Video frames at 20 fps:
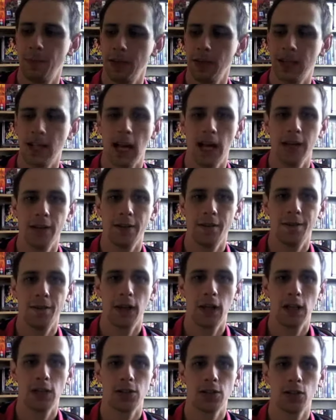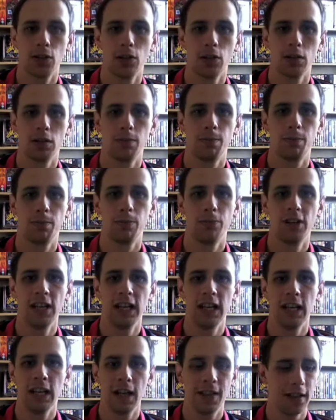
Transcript: been kind of sold really,